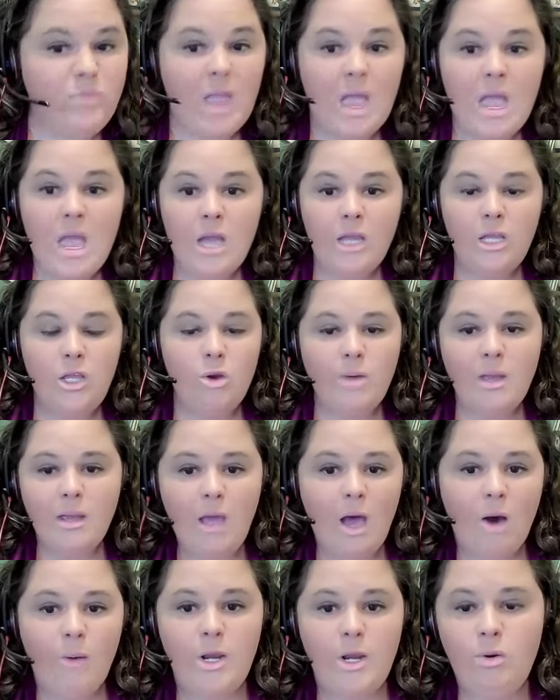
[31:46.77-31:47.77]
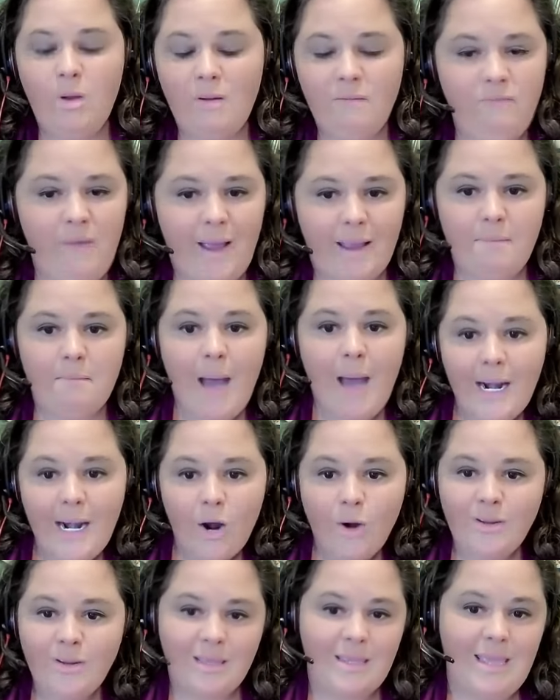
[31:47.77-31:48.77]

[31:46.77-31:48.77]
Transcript: You can go and you can find monarch